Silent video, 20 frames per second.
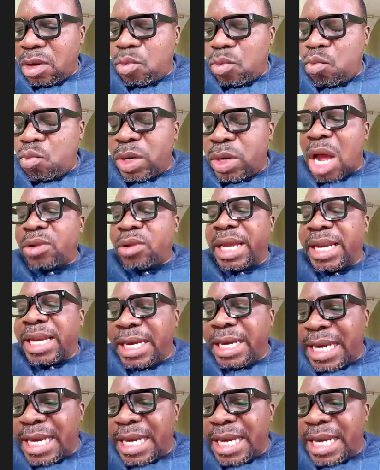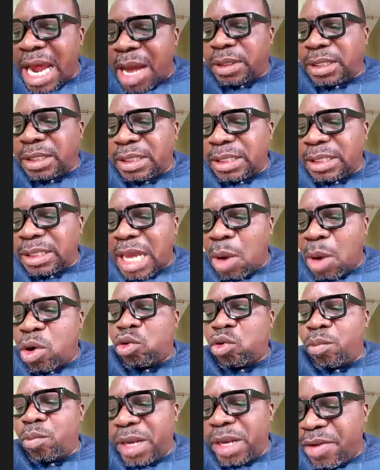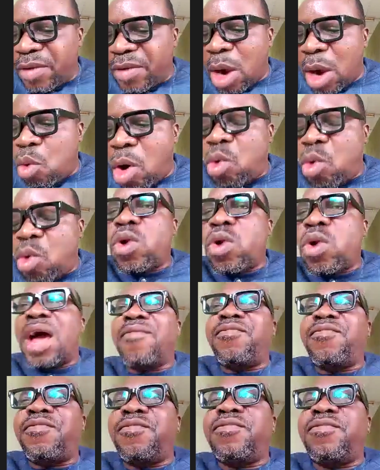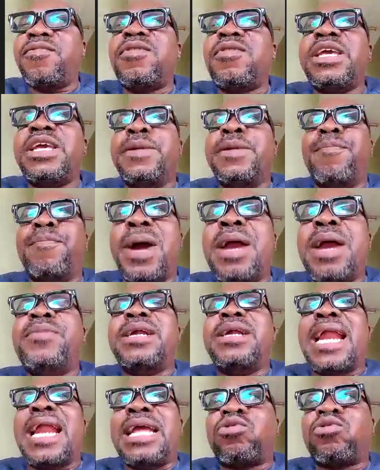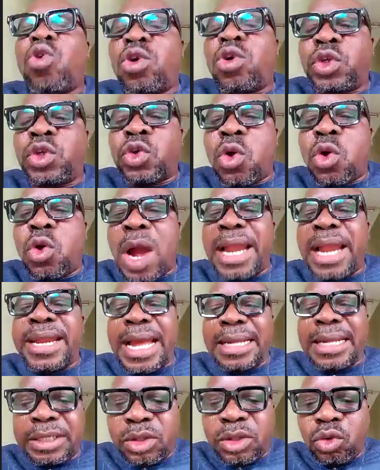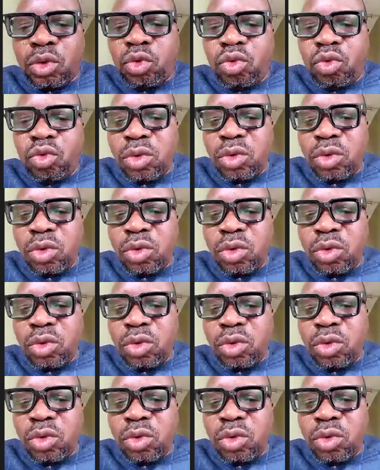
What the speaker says: without any doubt, I want to believe that one will have imbibed the right culture and attitude